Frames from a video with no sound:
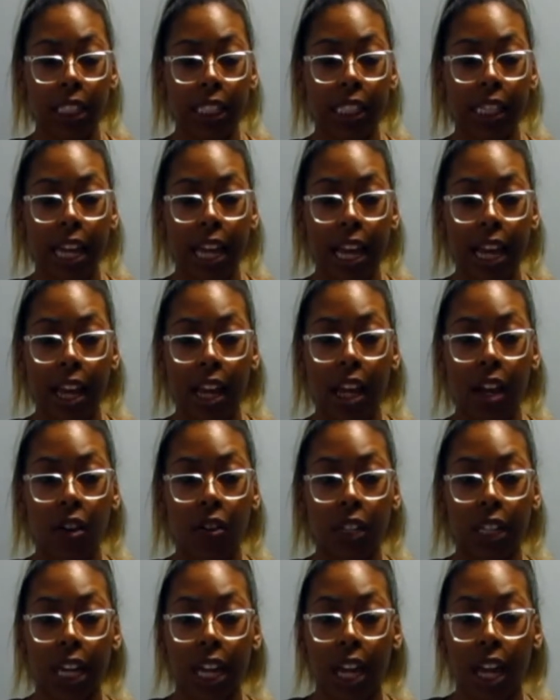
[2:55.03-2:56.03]
to say on
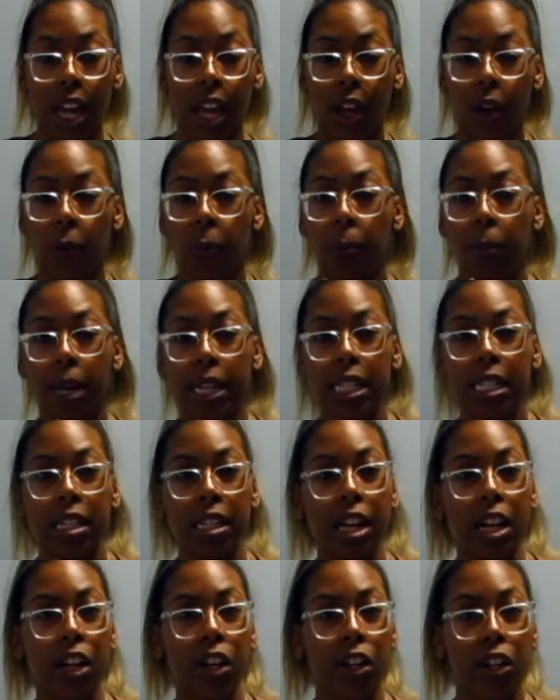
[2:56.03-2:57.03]
like
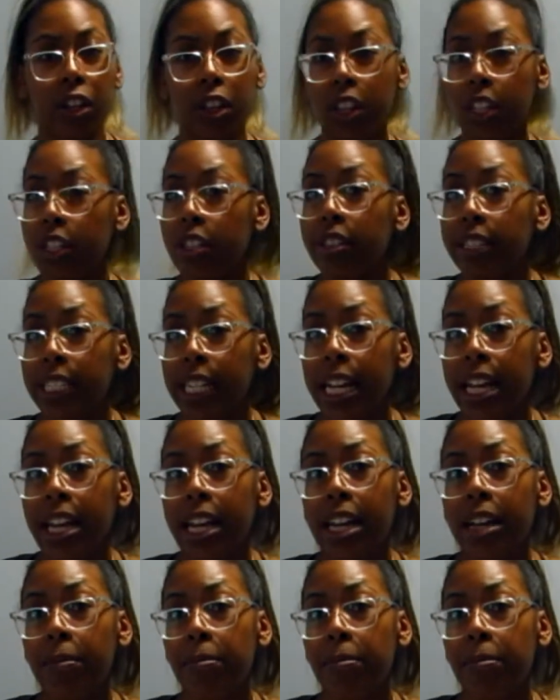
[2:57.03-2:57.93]
Wednesday or Thursday,